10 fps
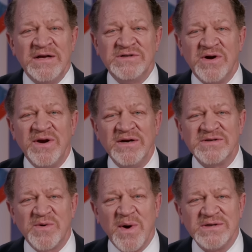So
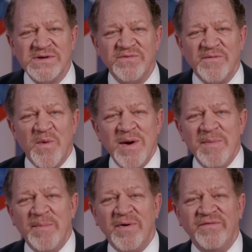here's a question from one
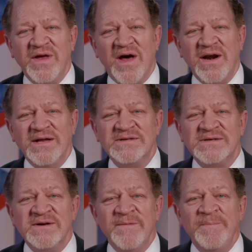member of the audience.